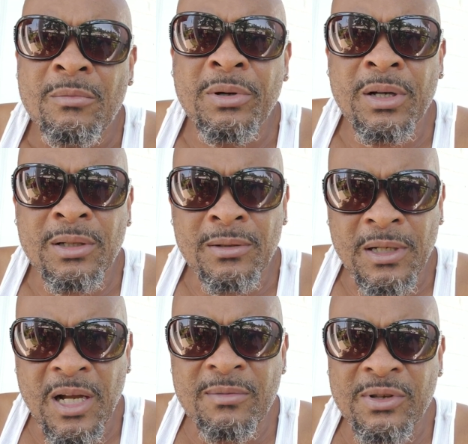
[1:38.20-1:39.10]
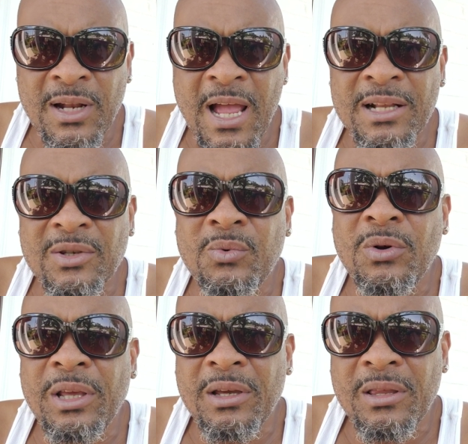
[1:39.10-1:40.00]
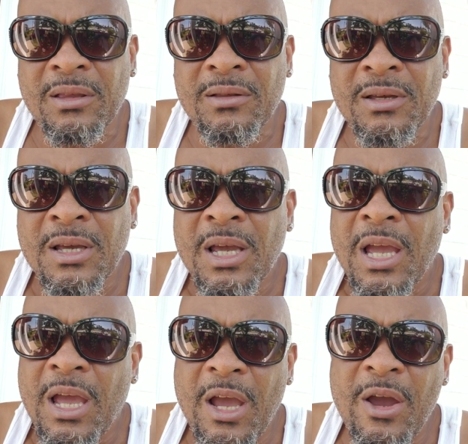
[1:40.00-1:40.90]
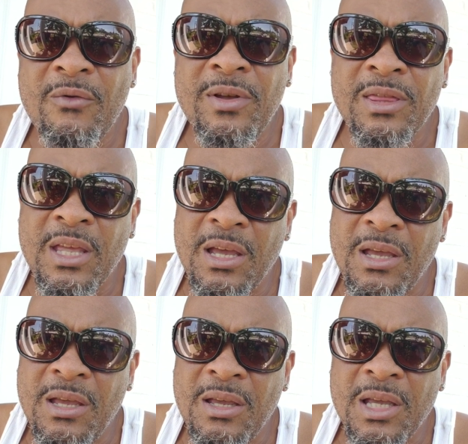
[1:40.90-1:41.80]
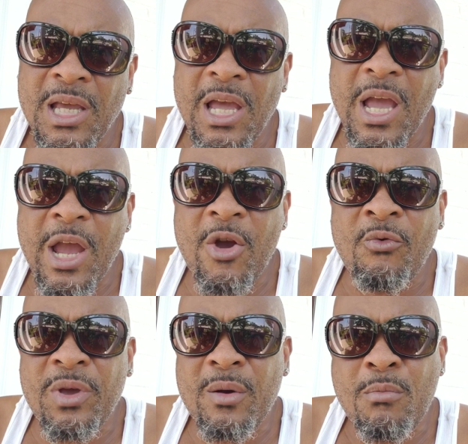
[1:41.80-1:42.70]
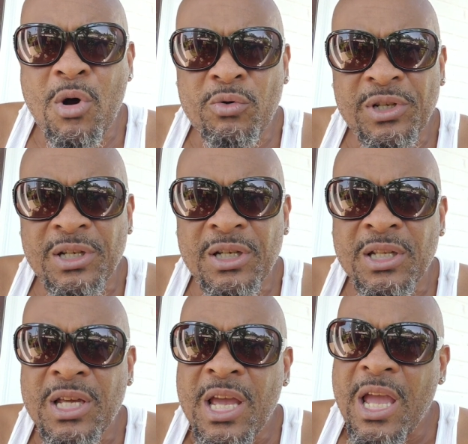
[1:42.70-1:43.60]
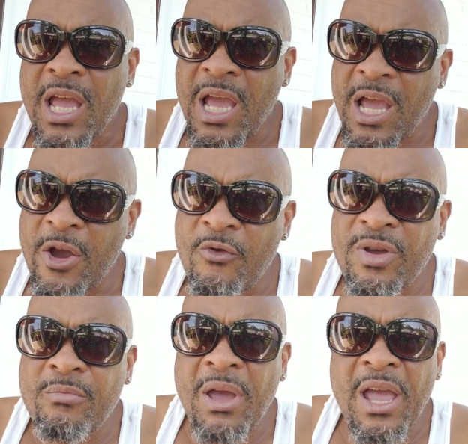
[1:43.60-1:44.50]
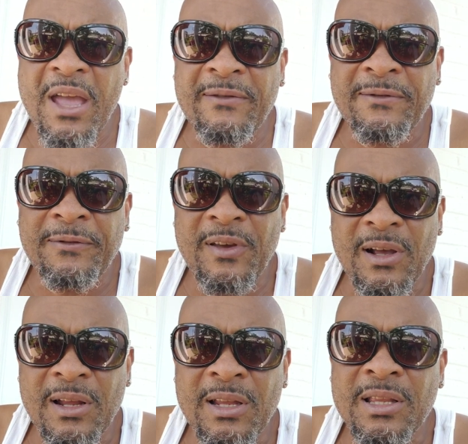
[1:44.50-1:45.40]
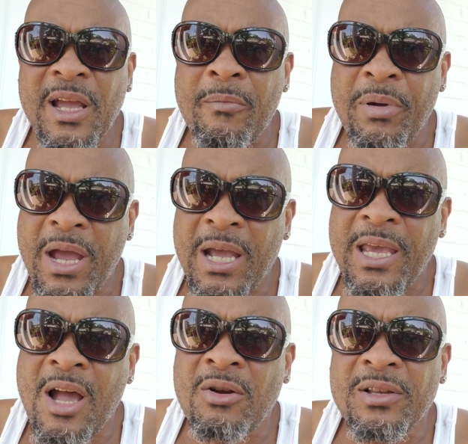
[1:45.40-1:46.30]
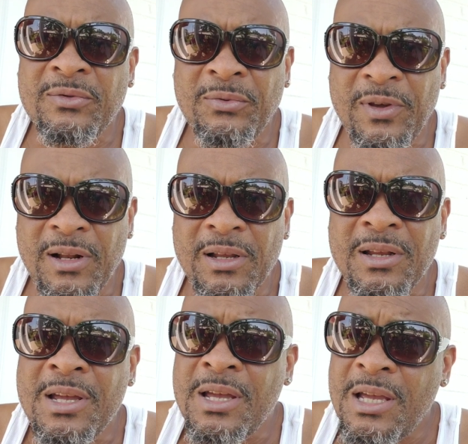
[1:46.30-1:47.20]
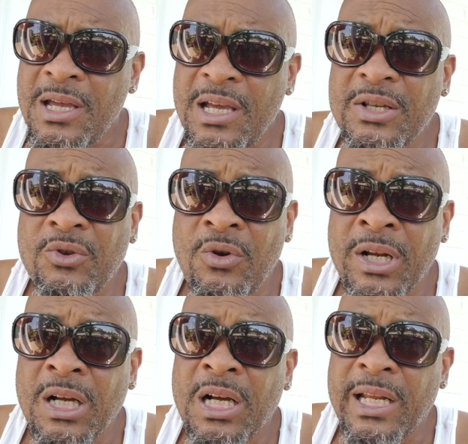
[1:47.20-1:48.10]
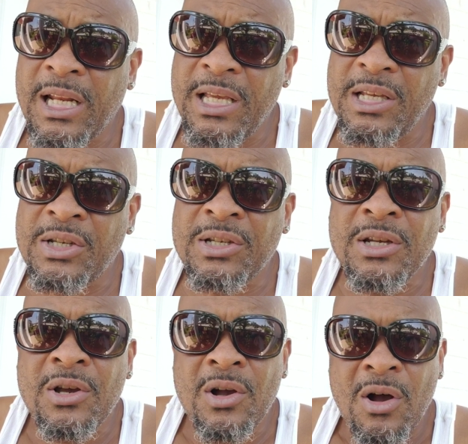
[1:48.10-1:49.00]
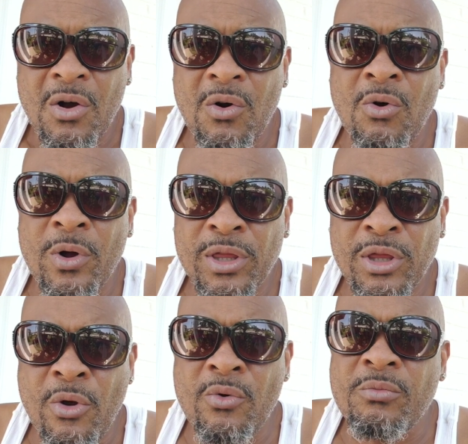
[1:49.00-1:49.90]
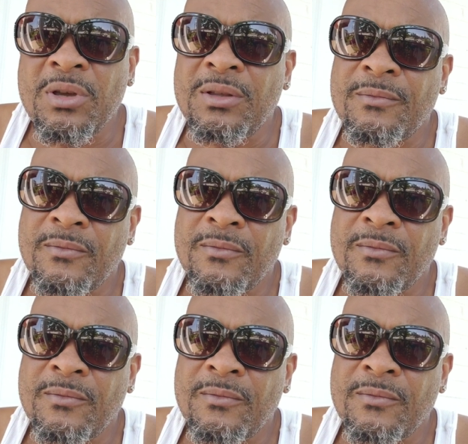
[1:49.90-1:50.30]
But come July 20th, everything, every emotion, every bad feeling that Pacquiao is feeling, he's going to unleash on Thurman.